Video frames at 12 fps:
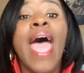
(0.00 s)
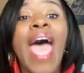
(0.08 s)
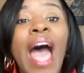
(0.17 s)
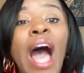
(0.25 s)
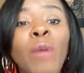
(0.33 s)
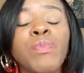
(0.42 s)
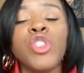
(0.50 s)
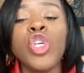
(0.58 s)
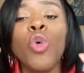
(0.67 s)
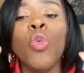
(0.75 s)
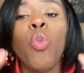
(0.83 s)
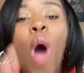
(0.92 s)
help
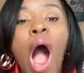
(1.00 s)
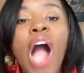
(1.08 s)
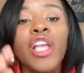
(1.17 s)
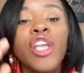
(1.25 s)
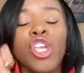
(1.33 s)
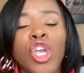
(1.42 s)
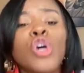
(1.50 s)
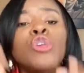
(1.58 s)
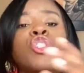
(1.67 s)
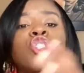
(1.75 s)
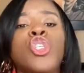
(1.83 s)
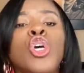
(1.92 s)
to walk you
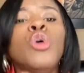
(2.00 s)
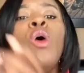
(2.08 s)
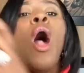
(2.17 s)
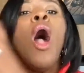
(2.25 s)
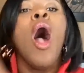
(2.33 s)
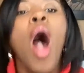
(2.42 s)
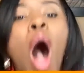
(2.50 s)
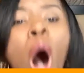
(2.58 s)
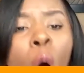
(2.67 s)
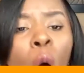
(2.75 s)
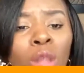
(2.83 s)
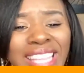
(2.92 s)
to
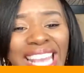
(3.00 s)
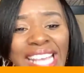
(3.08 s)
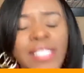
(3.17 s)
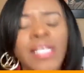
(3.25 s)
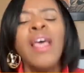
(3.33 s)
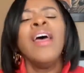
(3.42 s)
wholeness.